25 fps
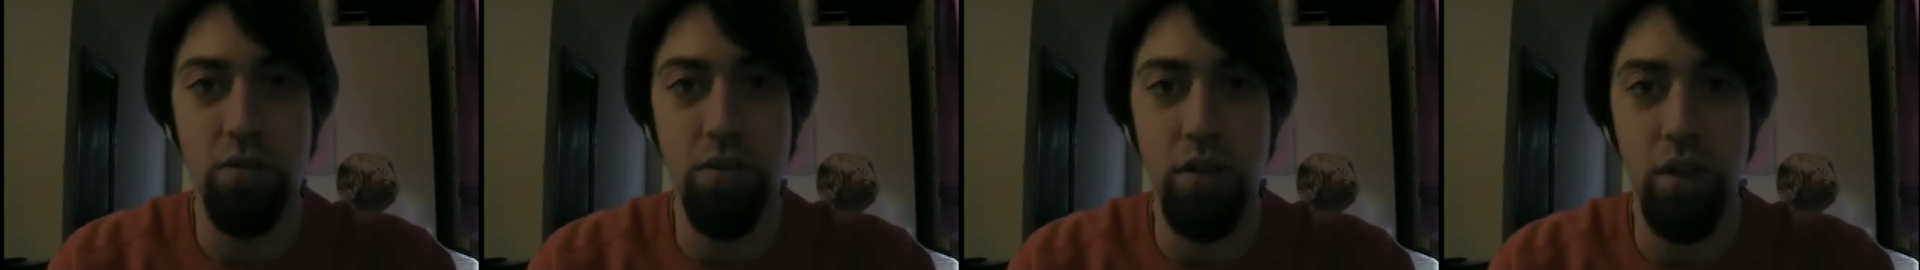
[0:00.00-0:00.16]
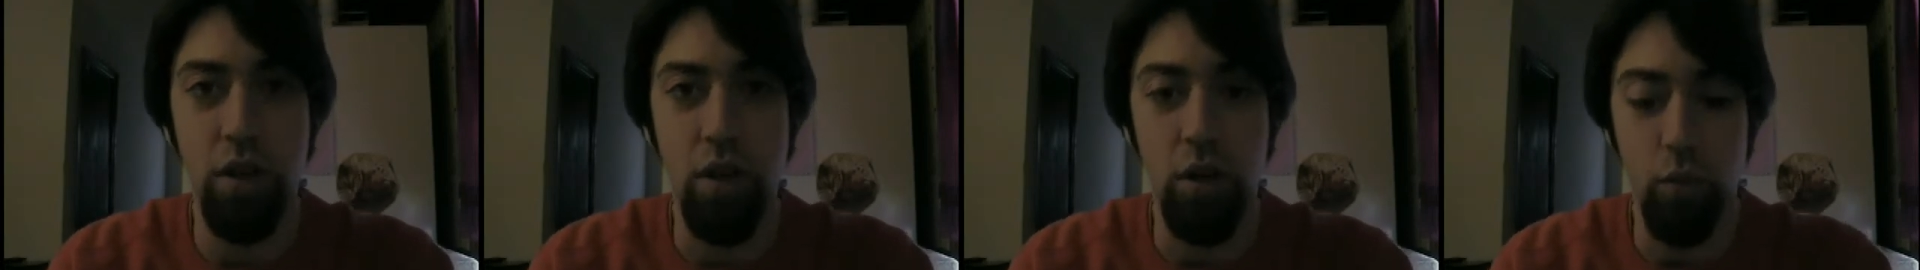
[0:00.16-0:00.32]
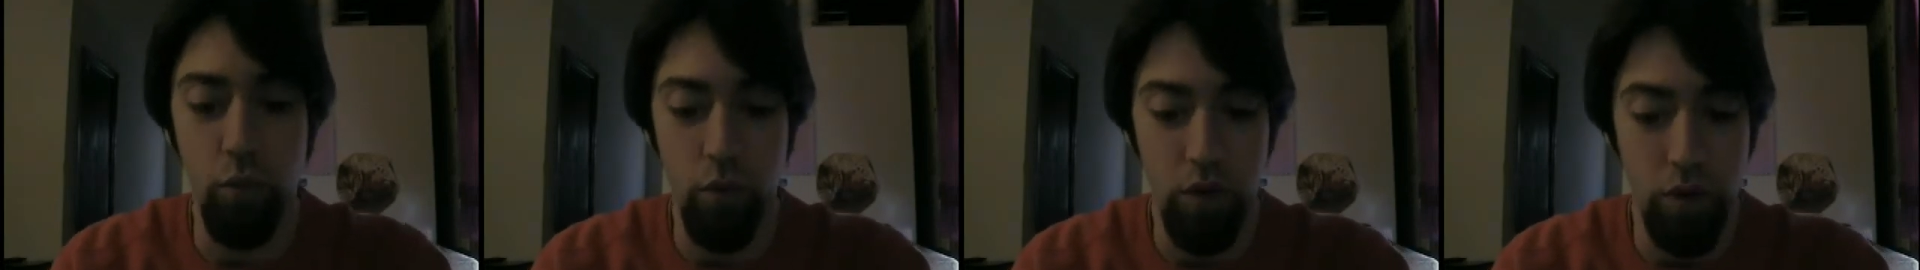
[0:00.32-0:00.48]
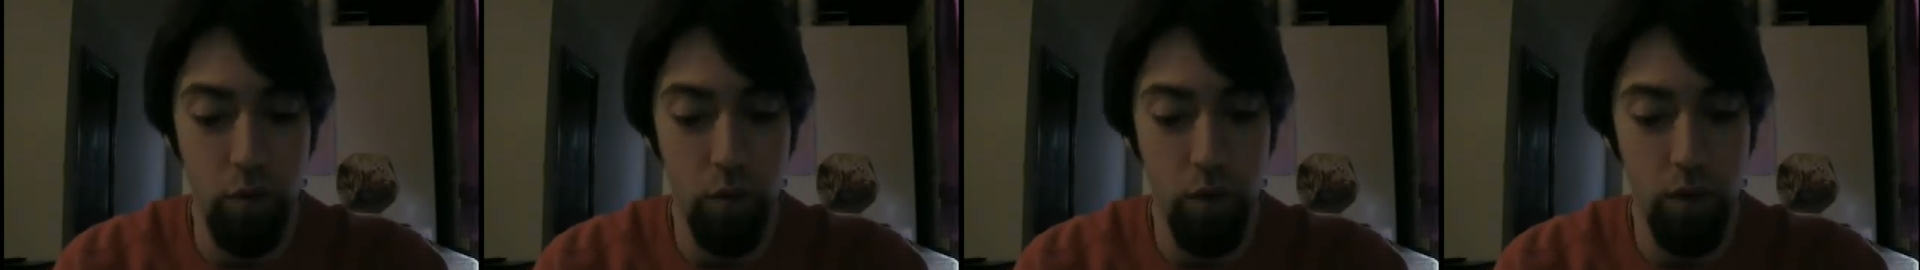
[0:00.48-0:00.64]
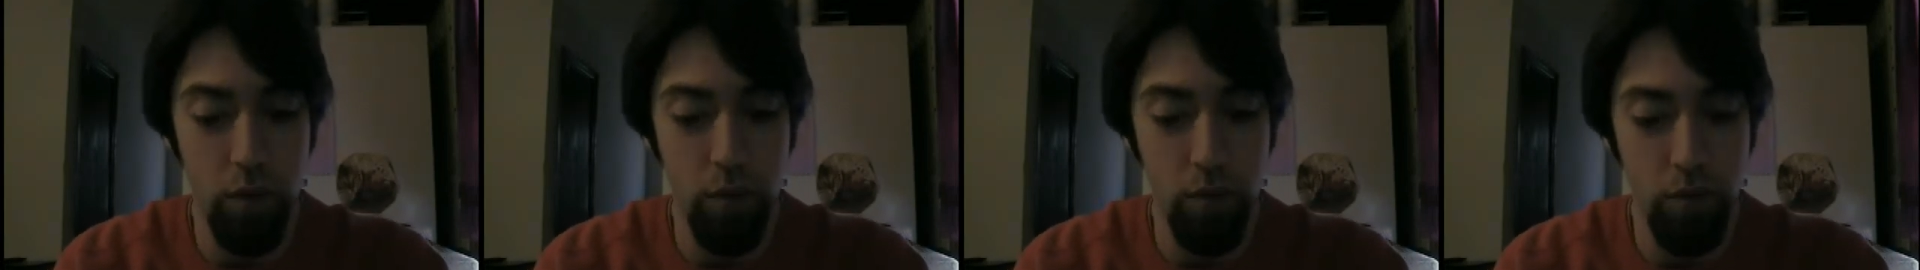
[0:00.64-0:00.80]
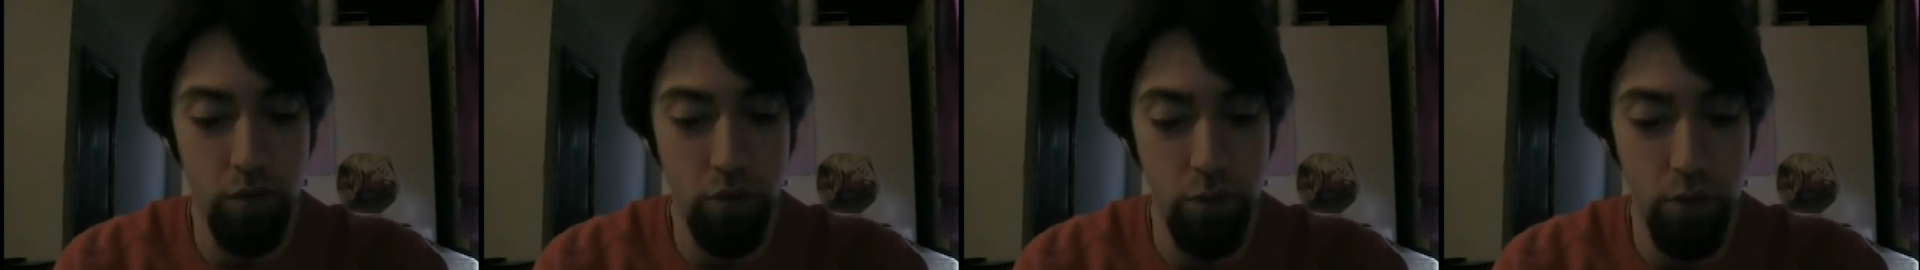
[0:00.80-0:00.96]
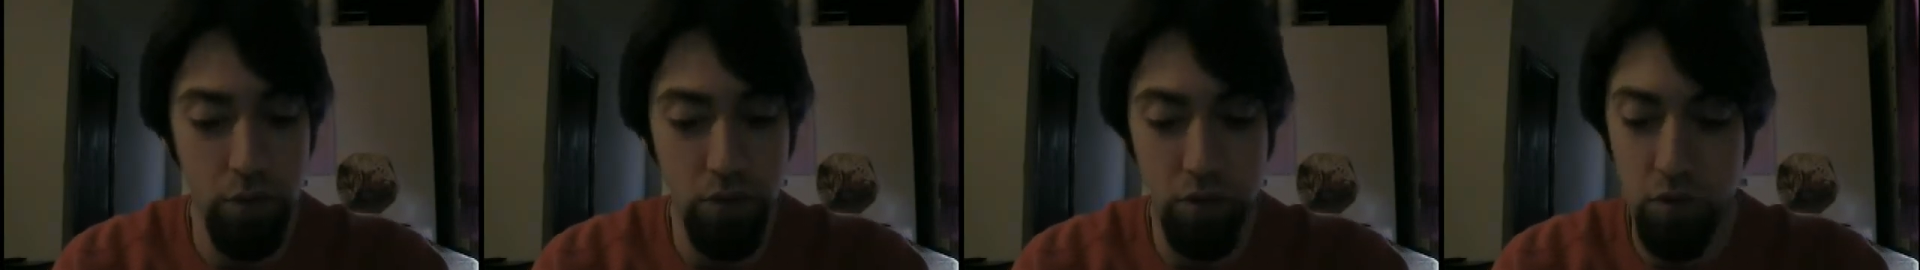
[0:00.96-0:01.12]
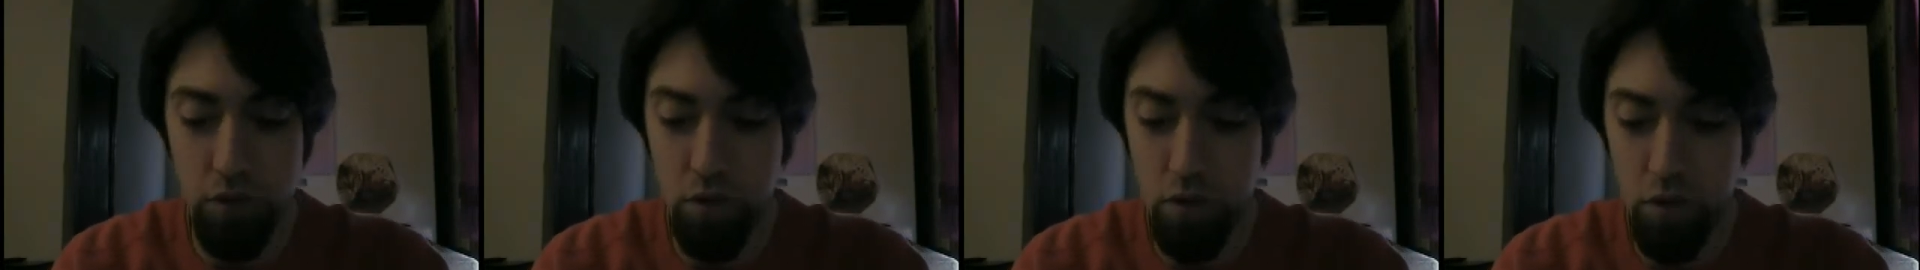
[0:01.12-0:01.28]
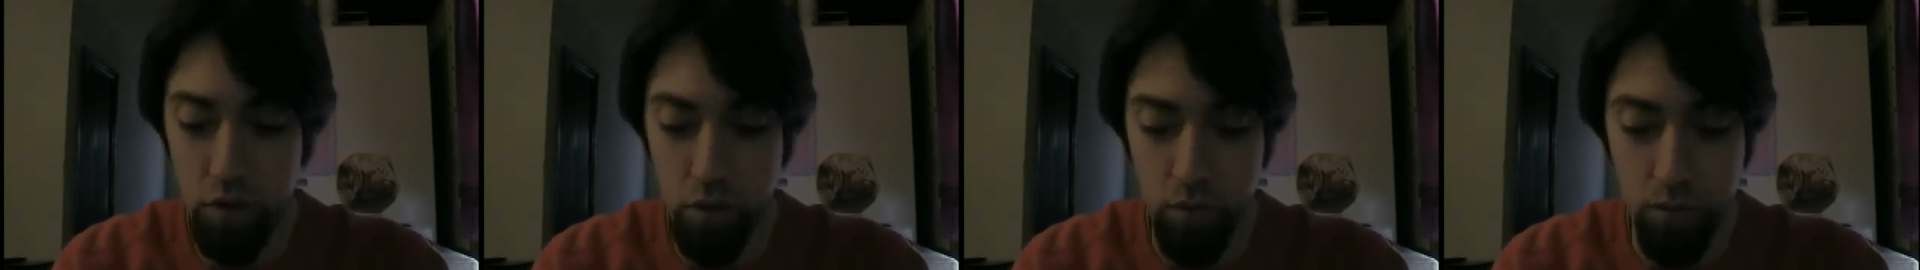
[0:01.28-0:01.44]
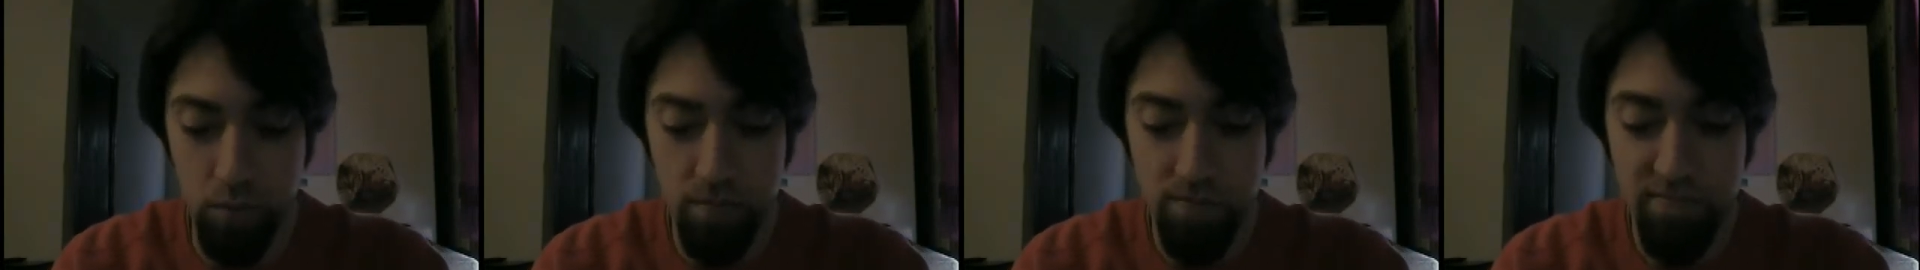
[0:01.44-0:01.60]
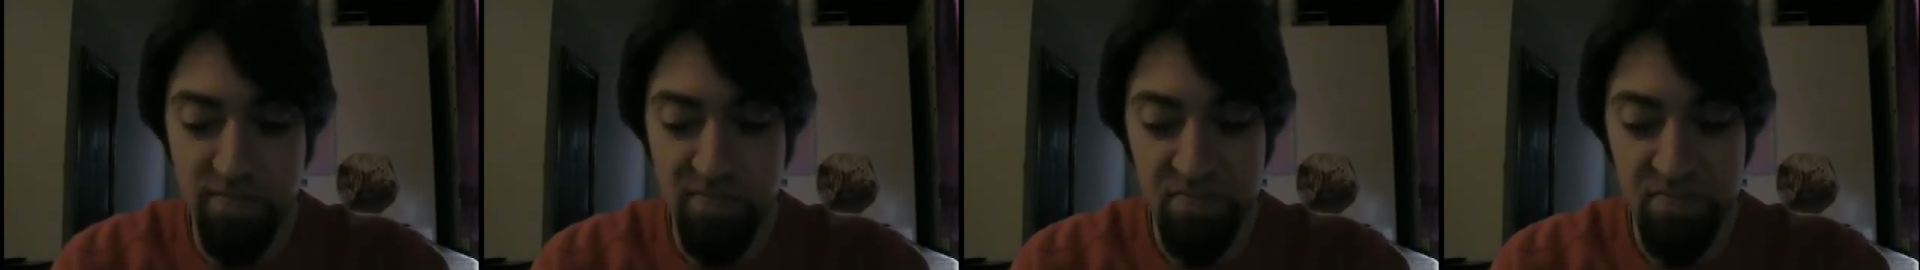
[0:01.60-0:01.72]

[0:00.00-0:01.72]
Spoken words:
you know, read what we're supposed to do.